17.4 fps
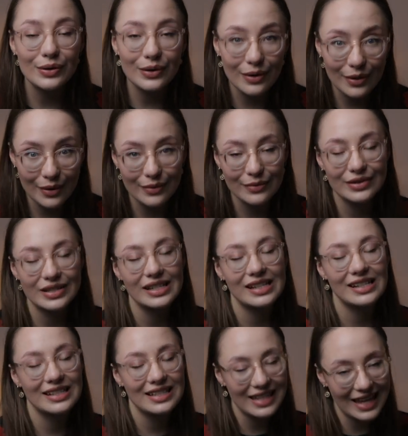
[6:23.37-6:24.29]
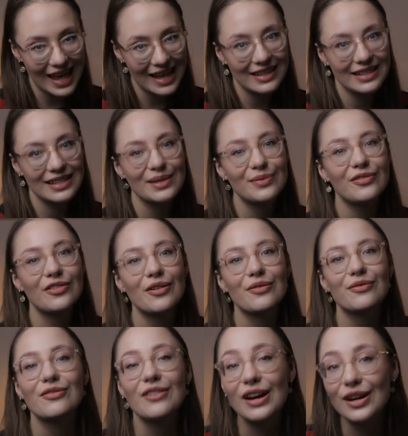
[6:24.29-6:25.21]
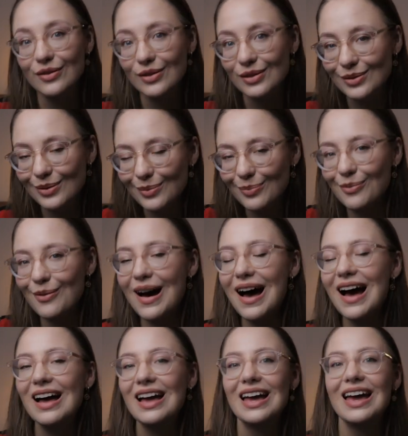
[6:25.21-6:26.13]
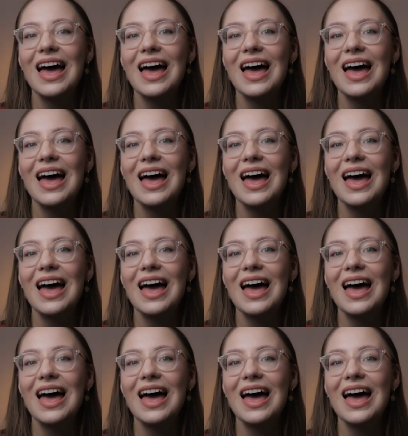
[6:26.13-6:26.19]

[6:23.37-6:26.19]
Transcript: Orange Intense from Fragrance Du Bois.